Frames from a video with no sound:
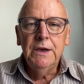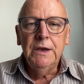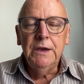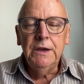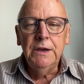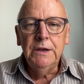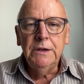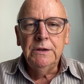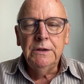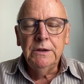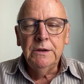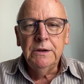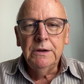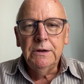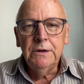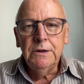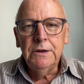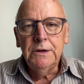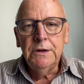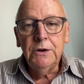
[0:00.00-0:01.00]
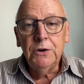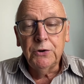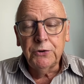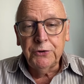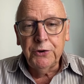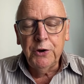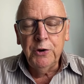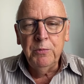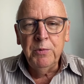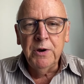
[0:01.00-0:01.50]
in
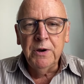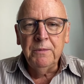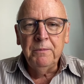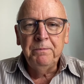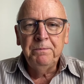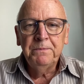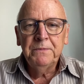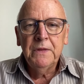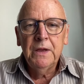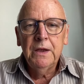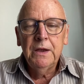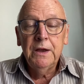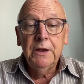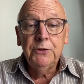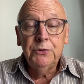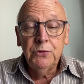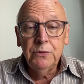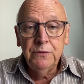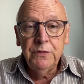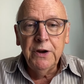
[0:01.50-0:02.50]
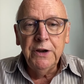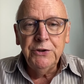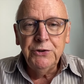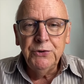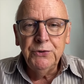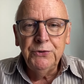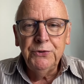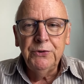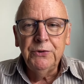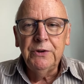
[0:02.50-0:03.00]
October and to invite
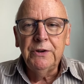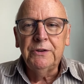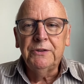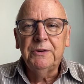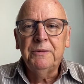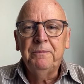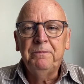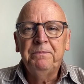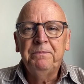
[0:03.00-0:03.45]
you to it.